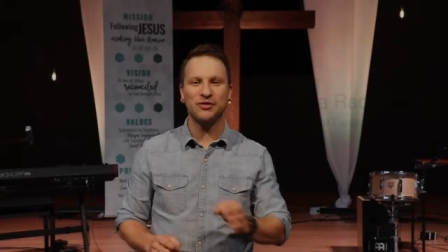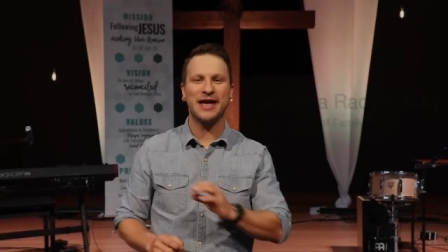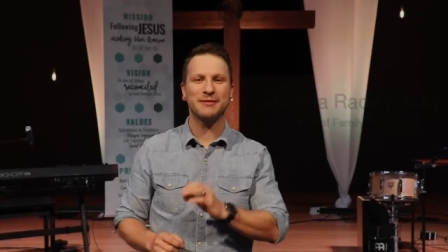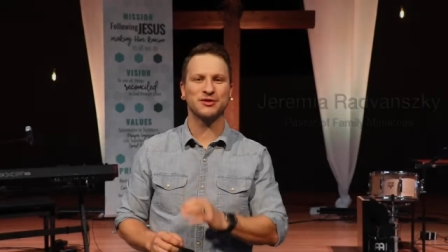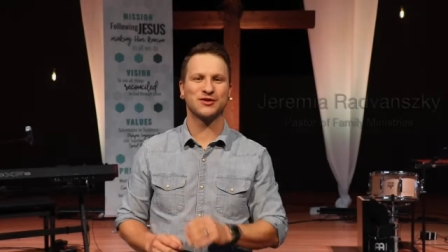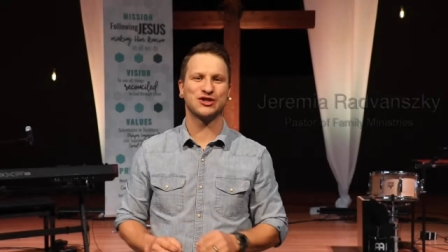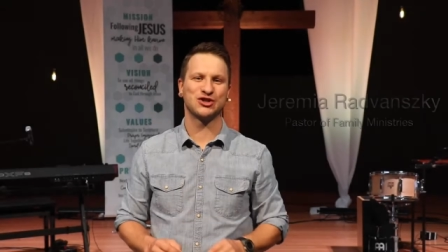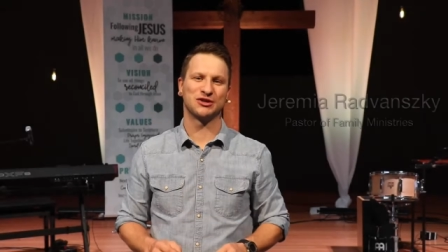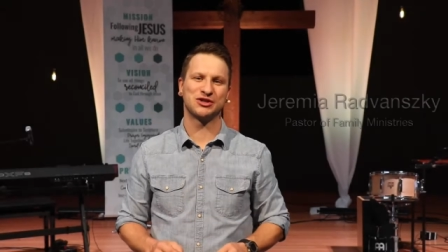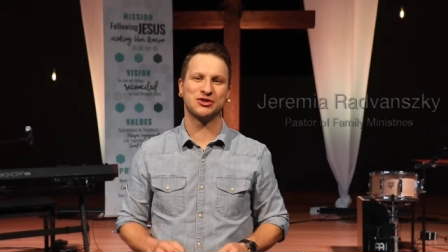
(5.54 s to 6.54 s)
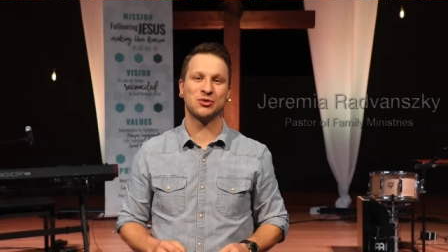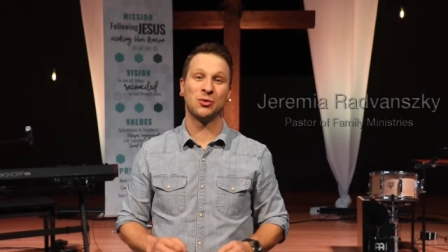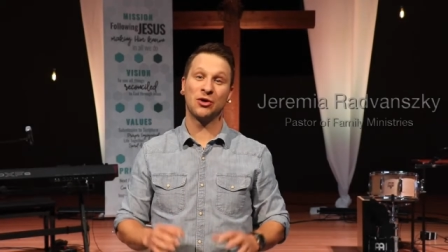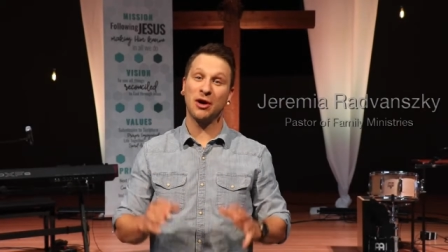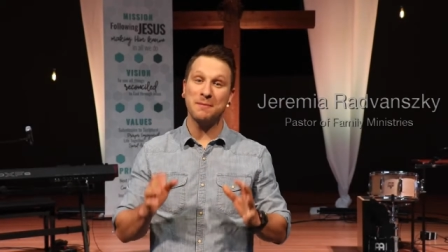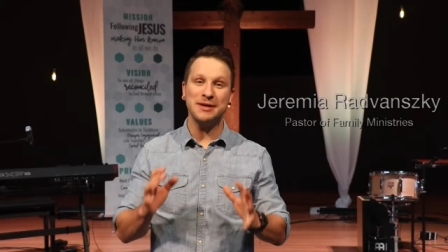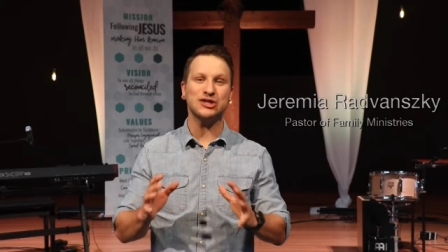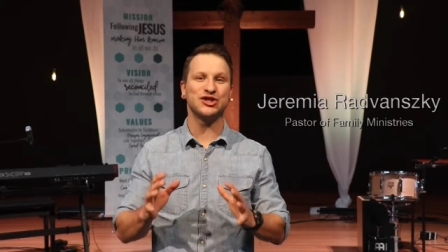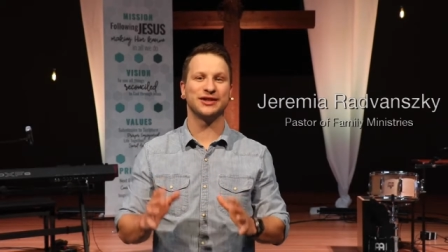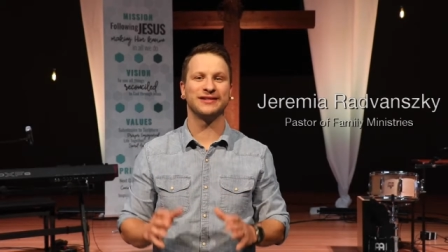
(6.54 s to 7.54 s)
Abbotsford Church, where our
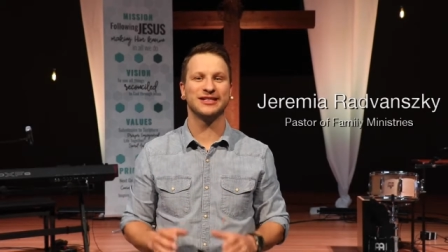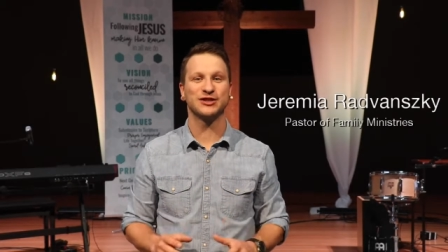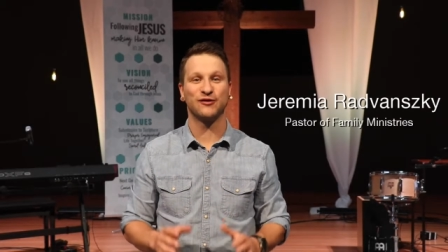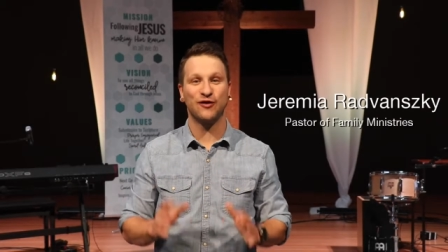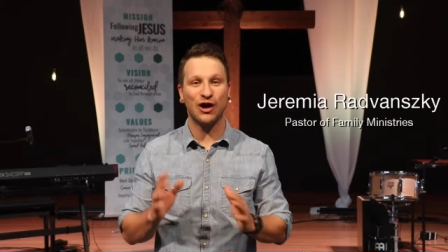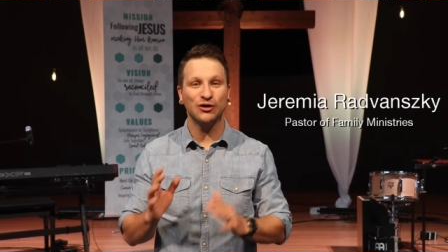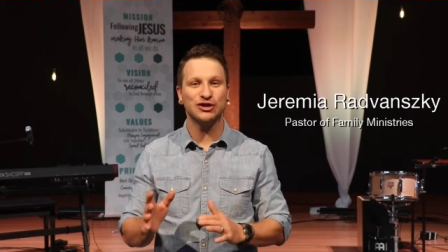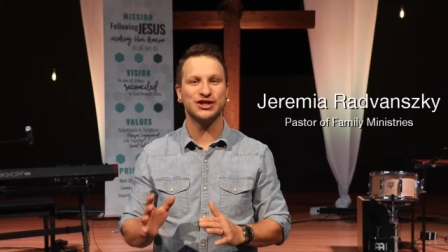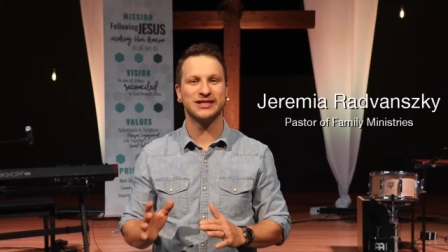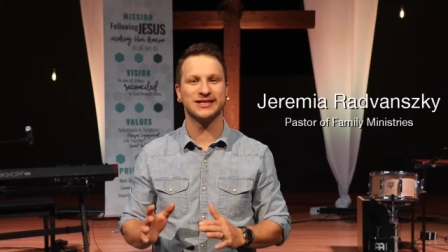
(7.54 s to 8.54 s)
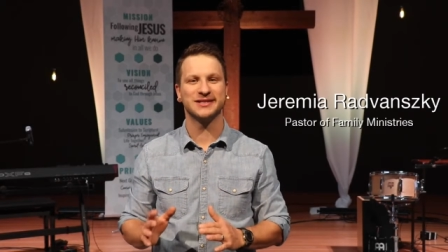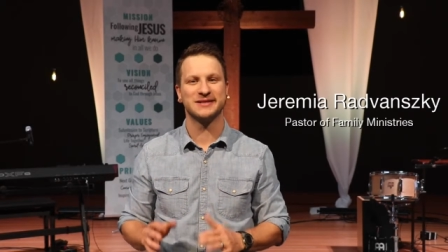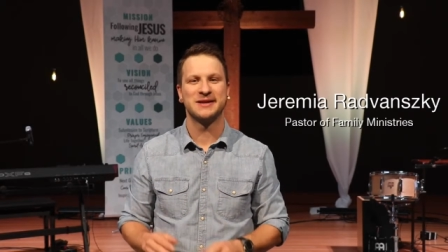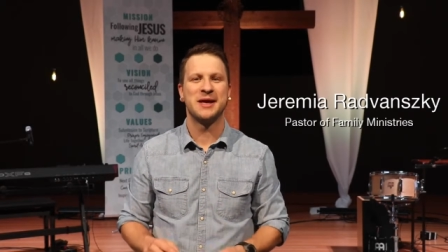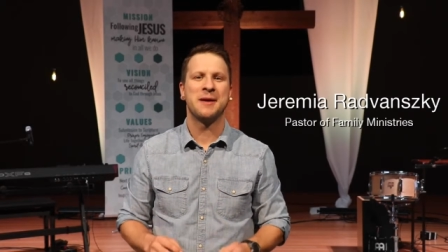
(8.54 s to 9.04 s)
mission is to follow Jesus,